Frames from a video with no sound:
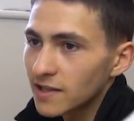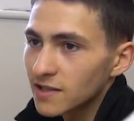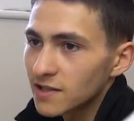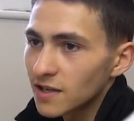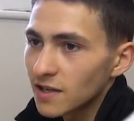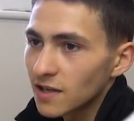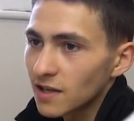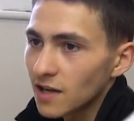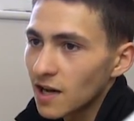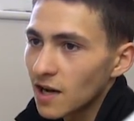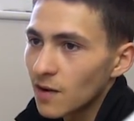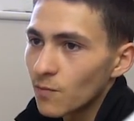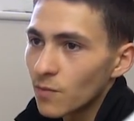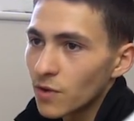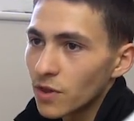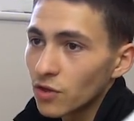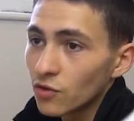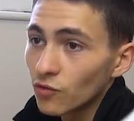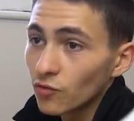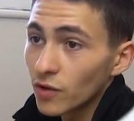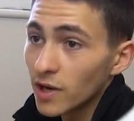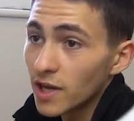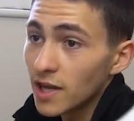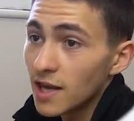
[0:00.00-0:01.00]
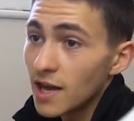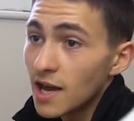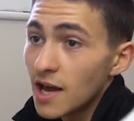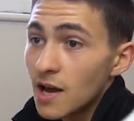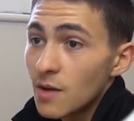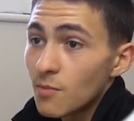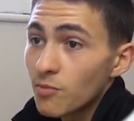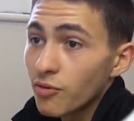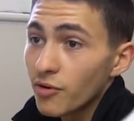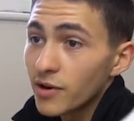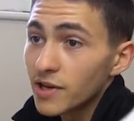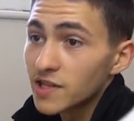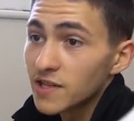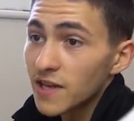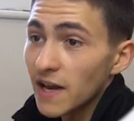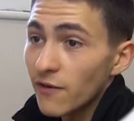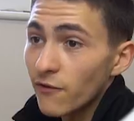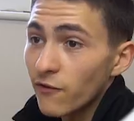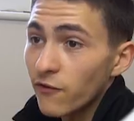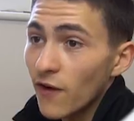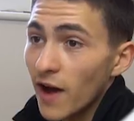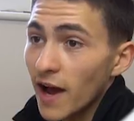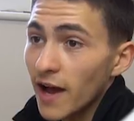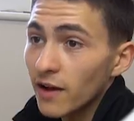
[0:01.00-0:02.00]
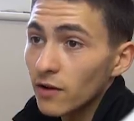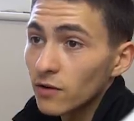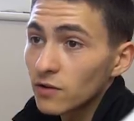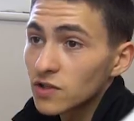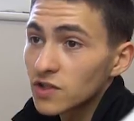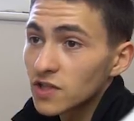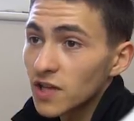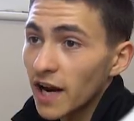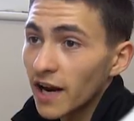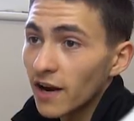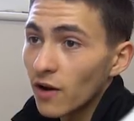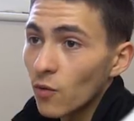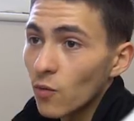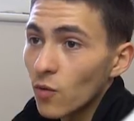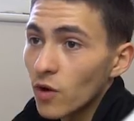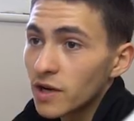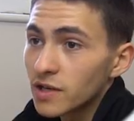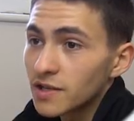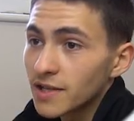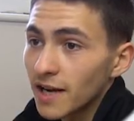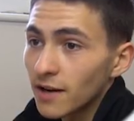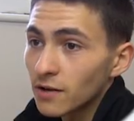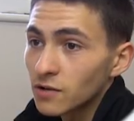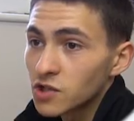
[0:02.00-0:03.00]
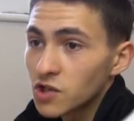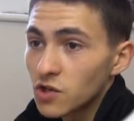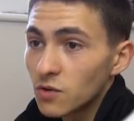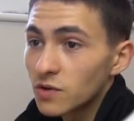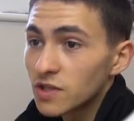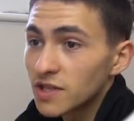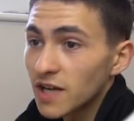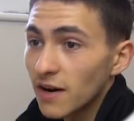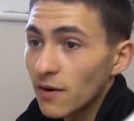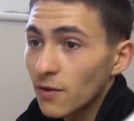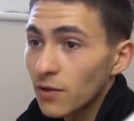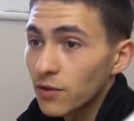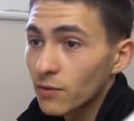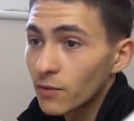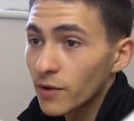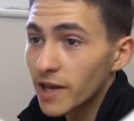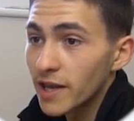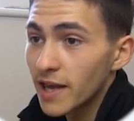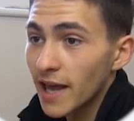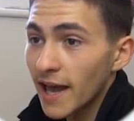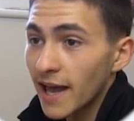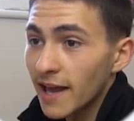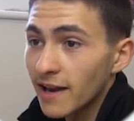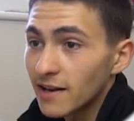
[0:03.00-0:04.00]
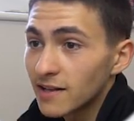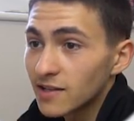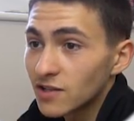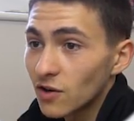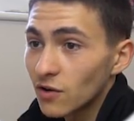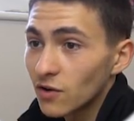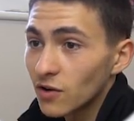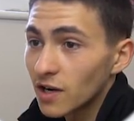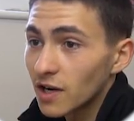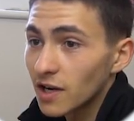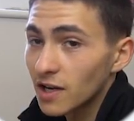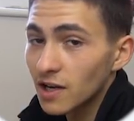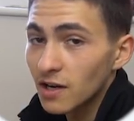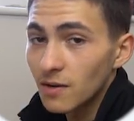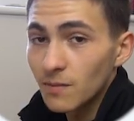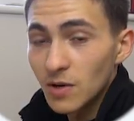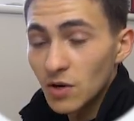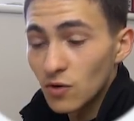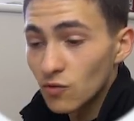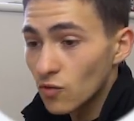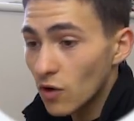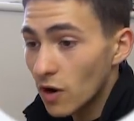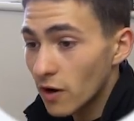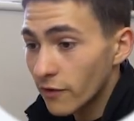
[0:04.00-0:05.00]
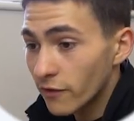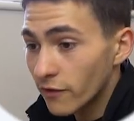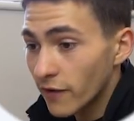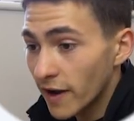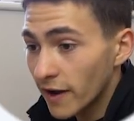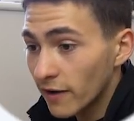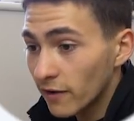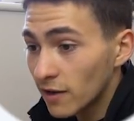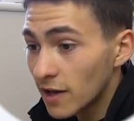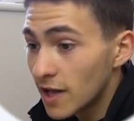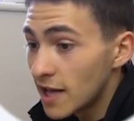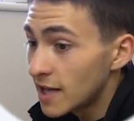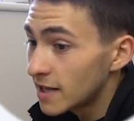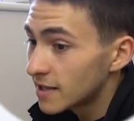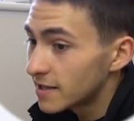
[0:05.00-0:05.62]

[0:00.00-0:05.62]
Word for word: It's gonna come with three preset files, title one, title two, title three, and it's all gonna come in a RAR file.